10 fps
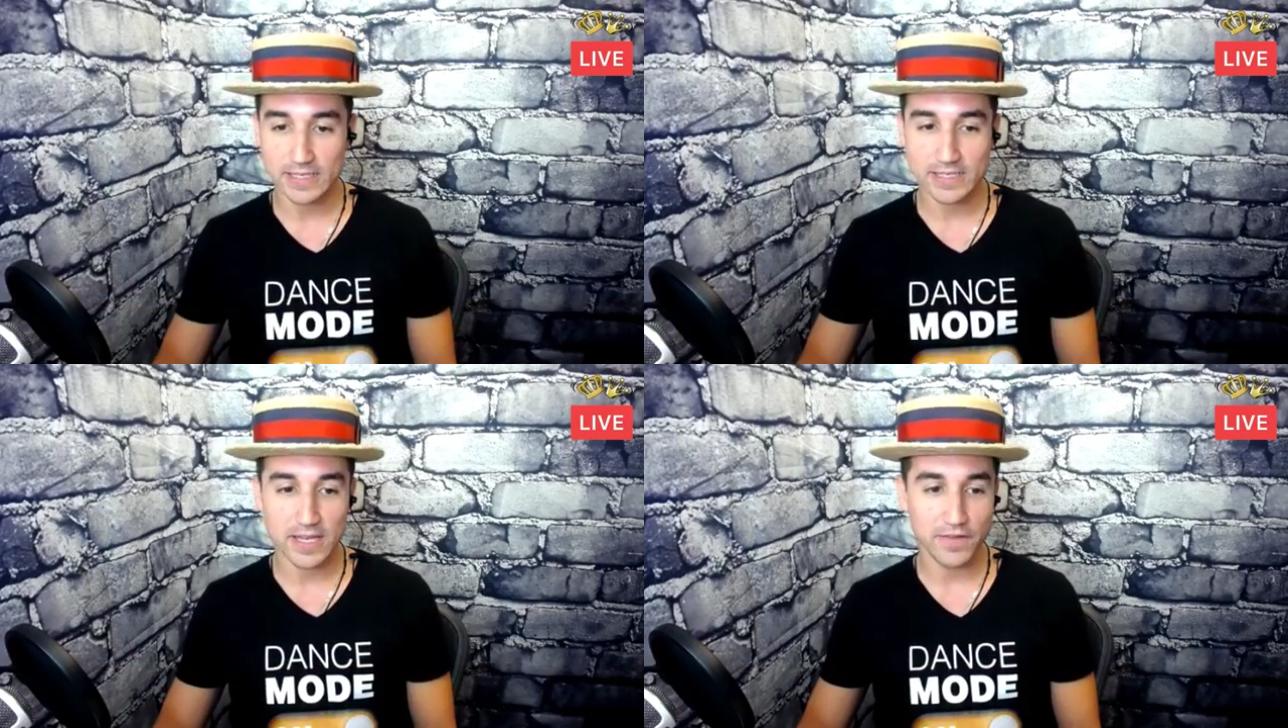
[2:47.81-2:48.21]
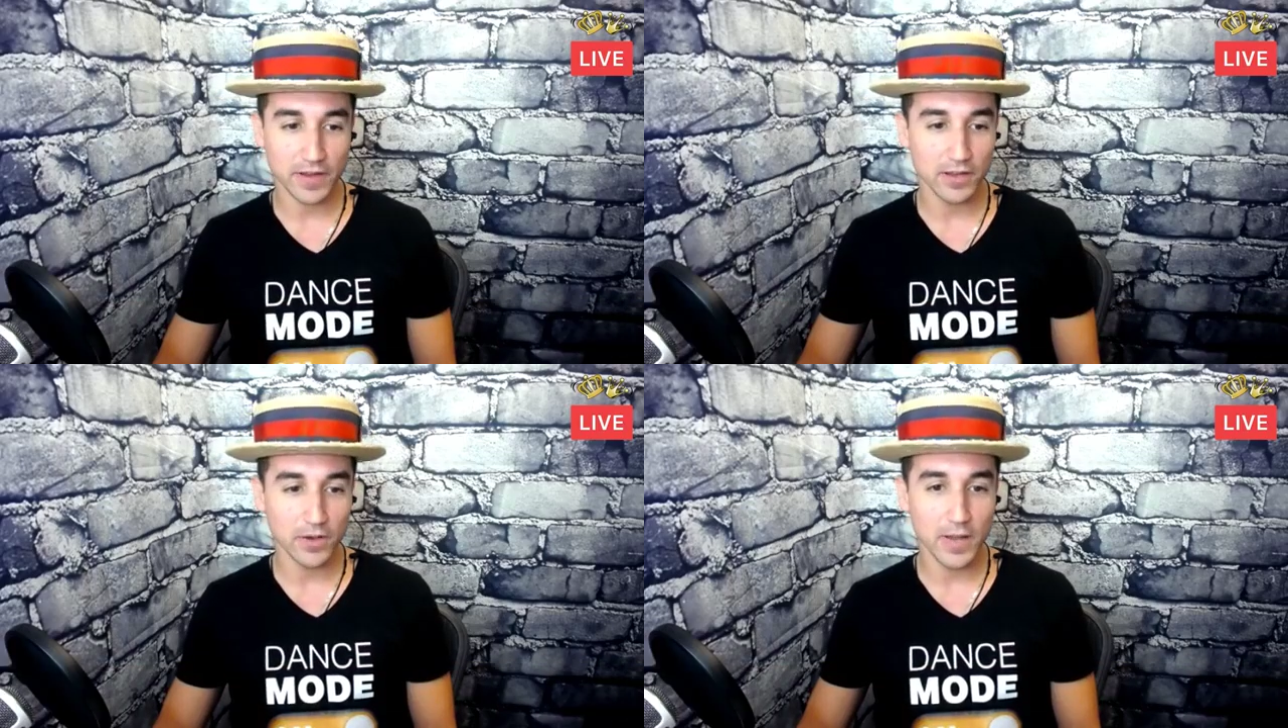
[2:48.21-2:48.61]
Let's see if
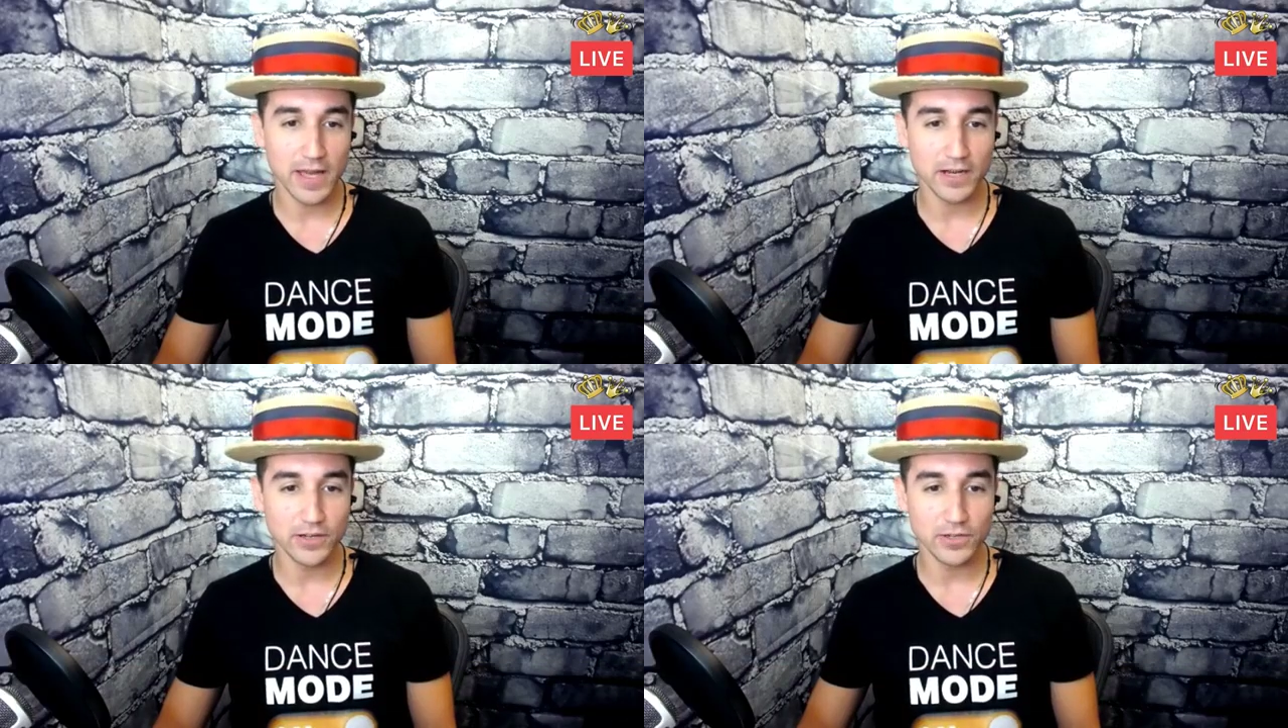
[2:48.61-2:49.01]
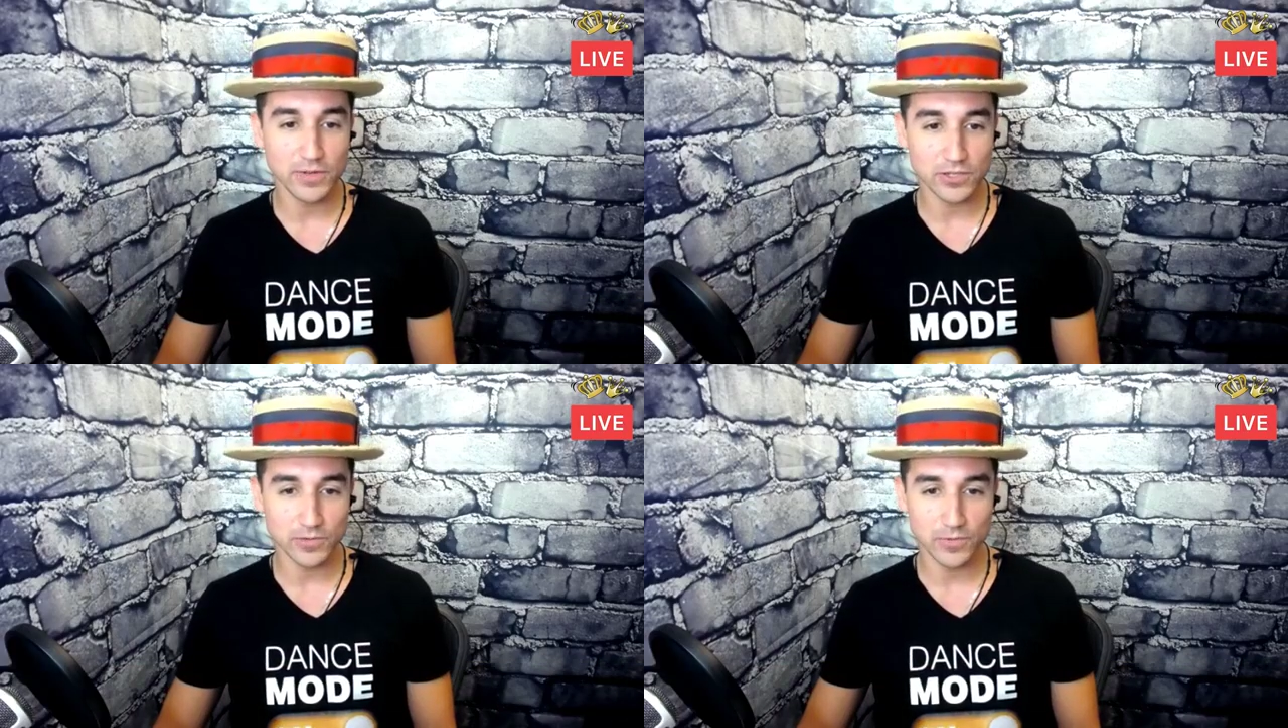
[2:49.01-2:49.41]
I can go ahead and do
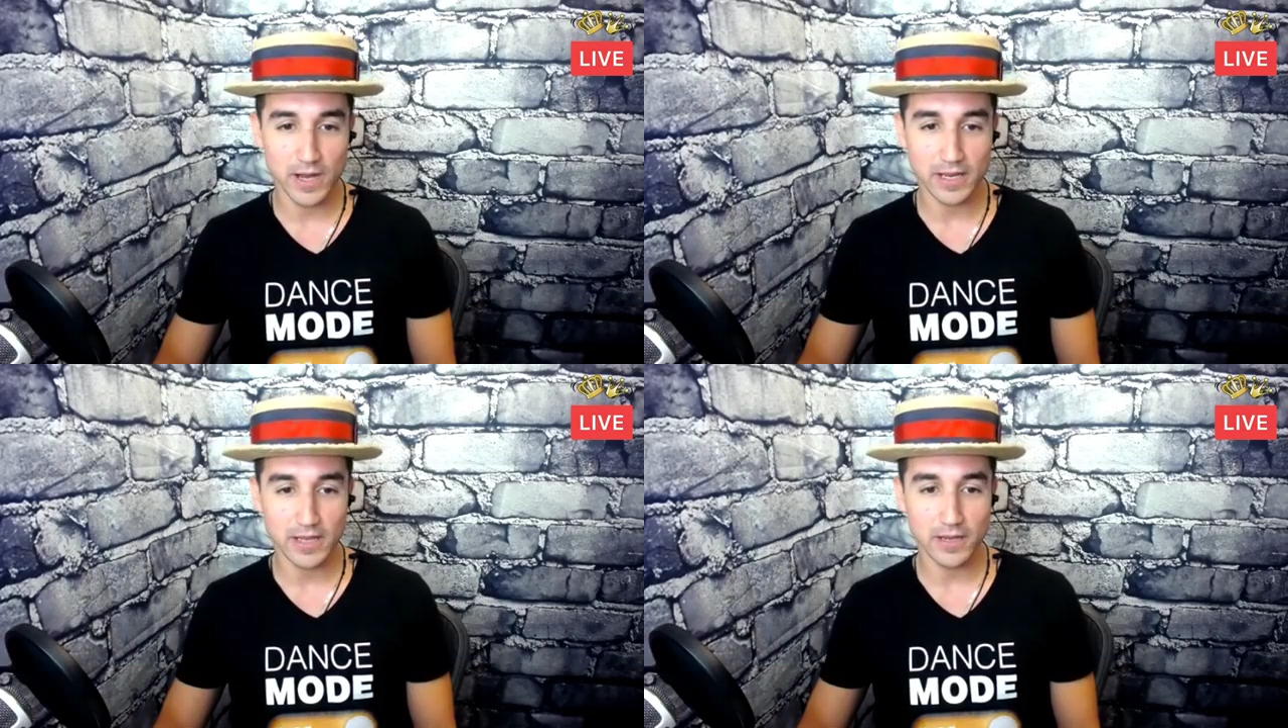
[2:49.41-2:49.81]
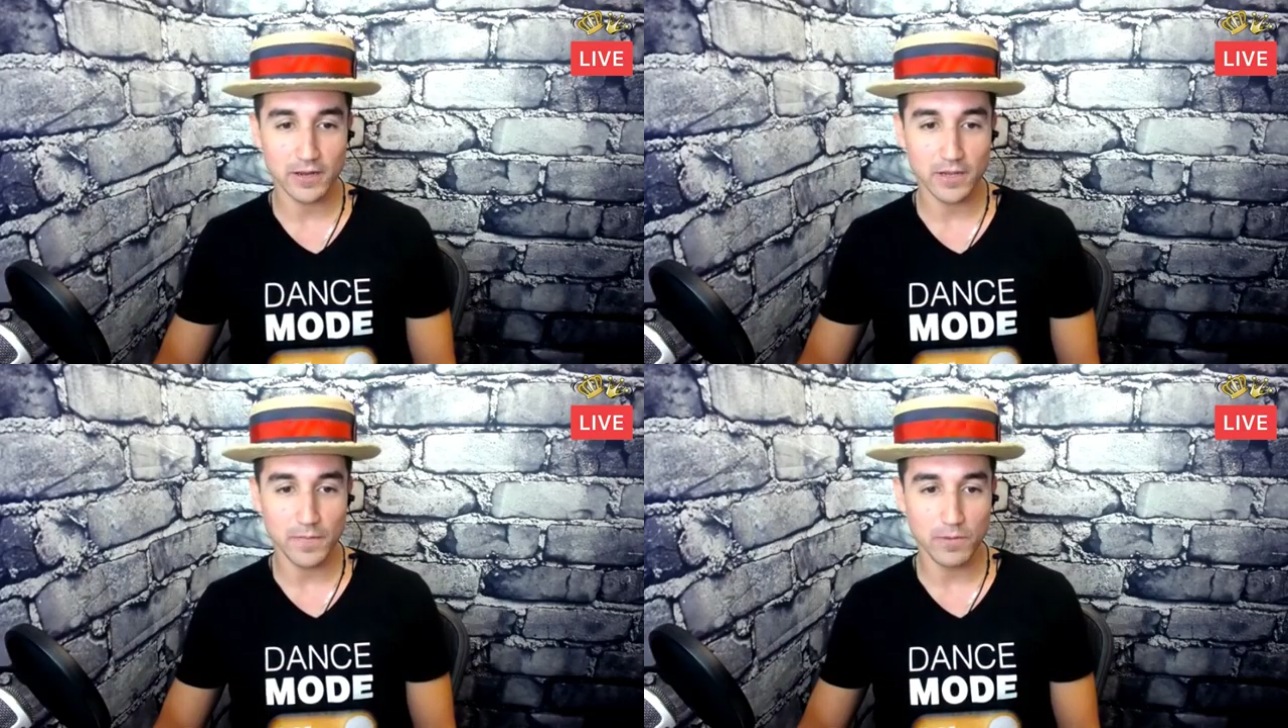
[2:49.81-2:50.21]
this right
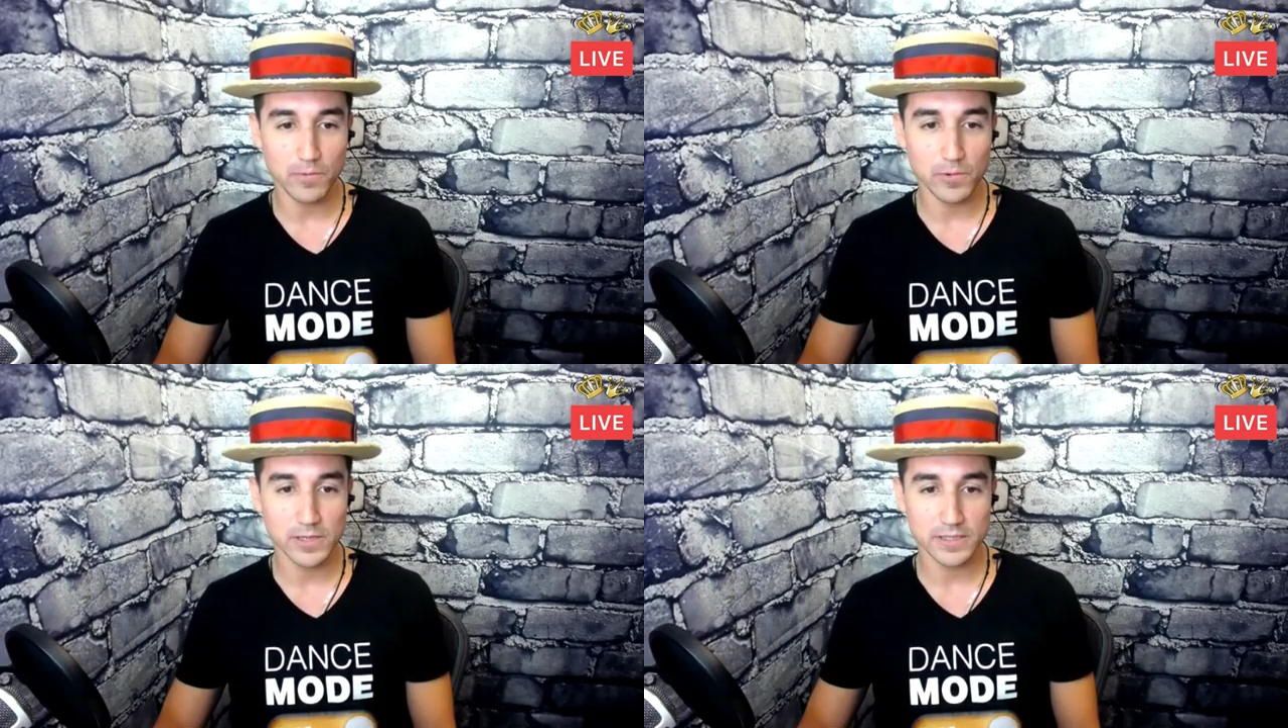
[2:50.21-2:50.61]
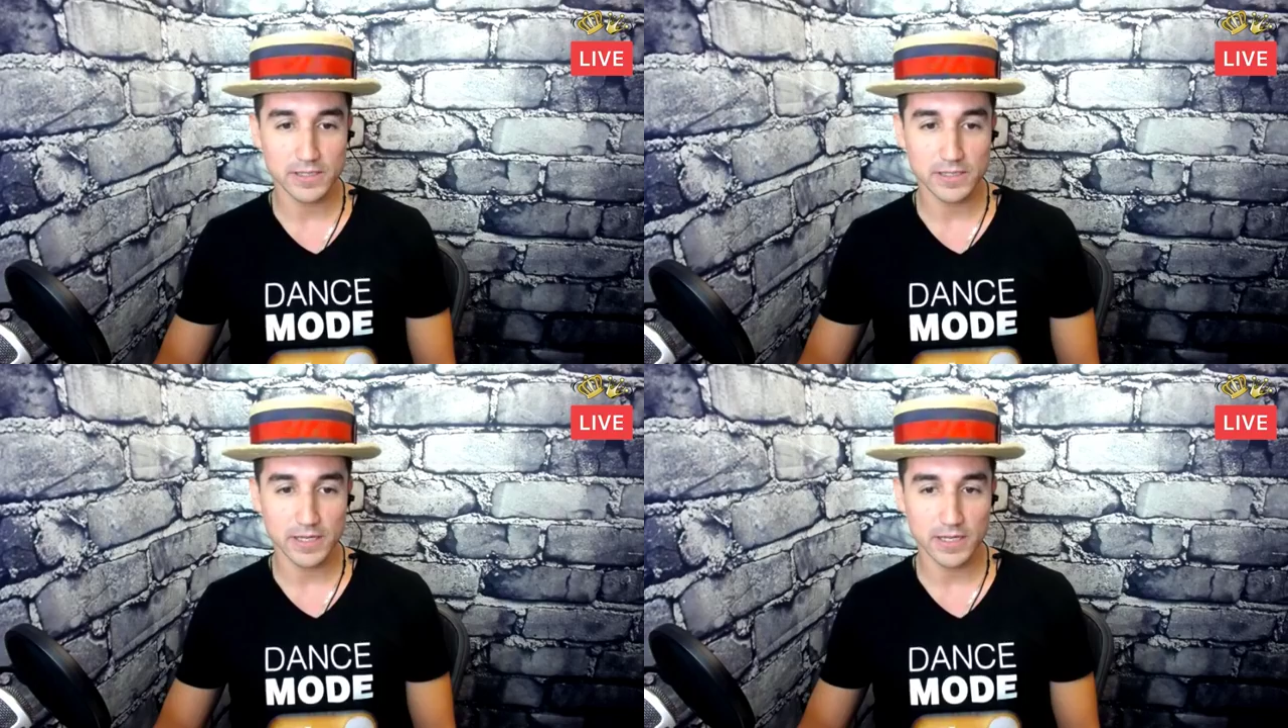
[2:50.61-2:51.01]
here. Give me 1
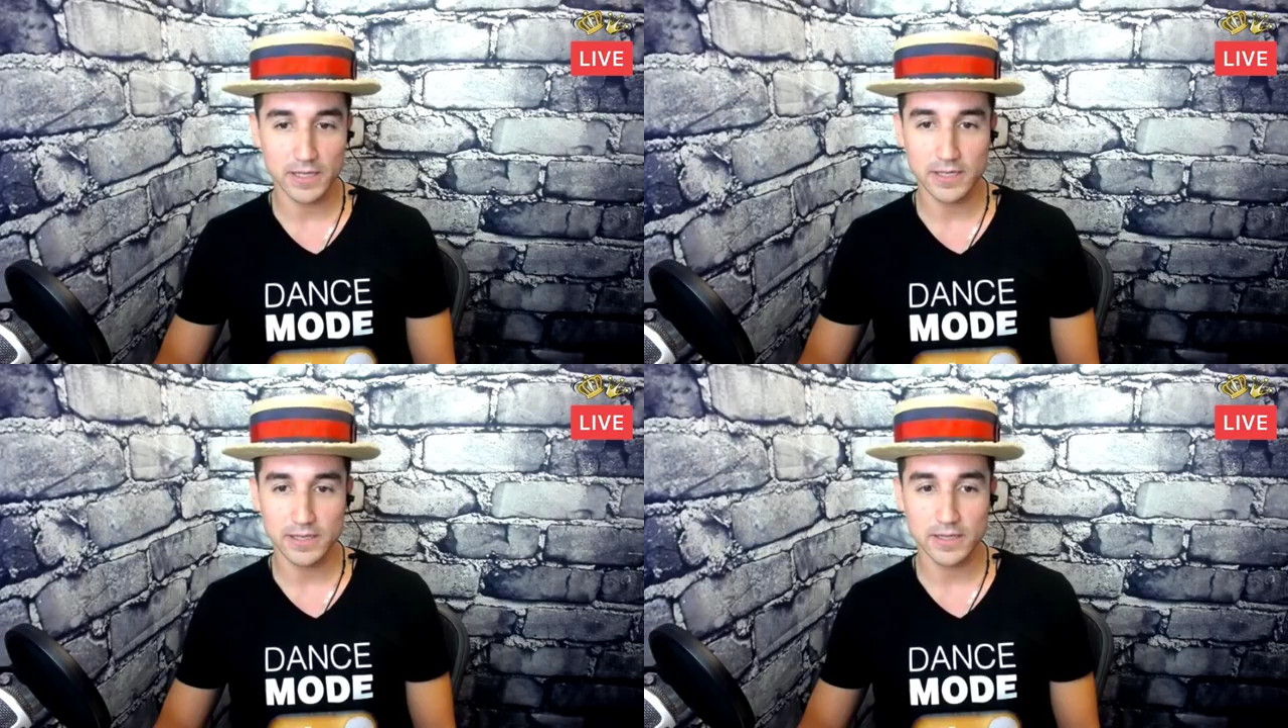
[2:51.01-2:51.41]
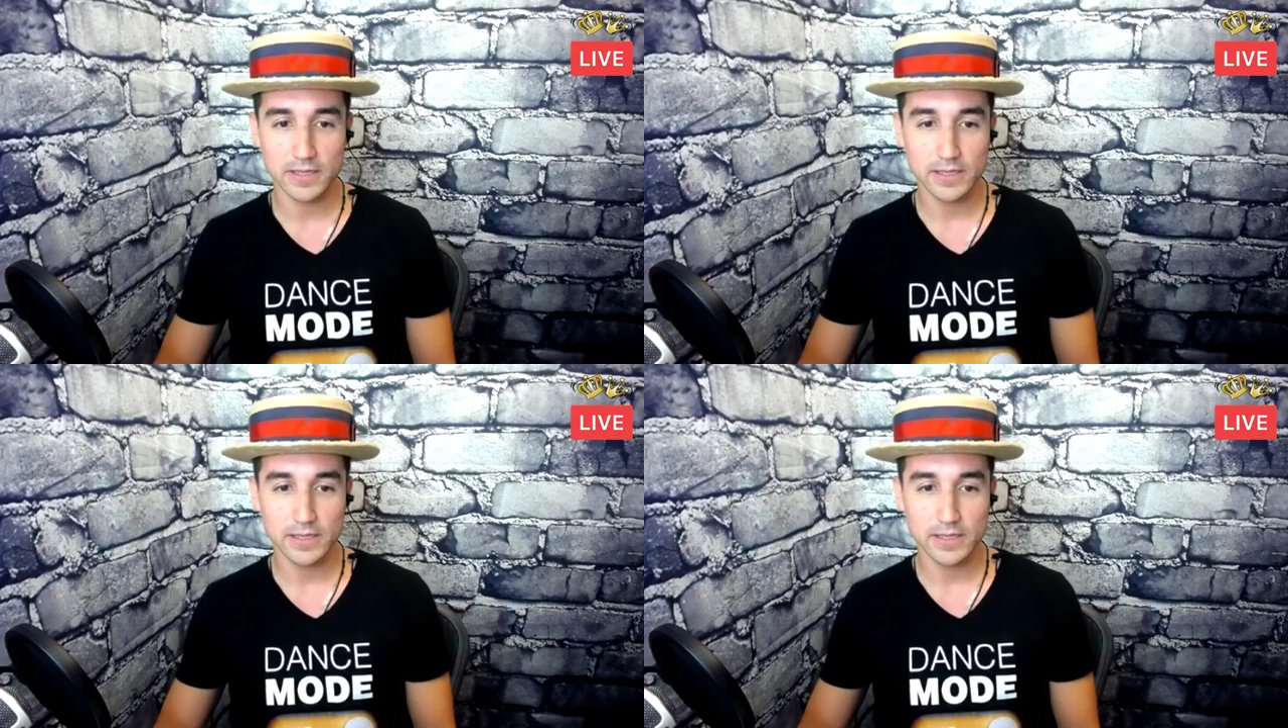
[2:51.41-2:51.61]
second.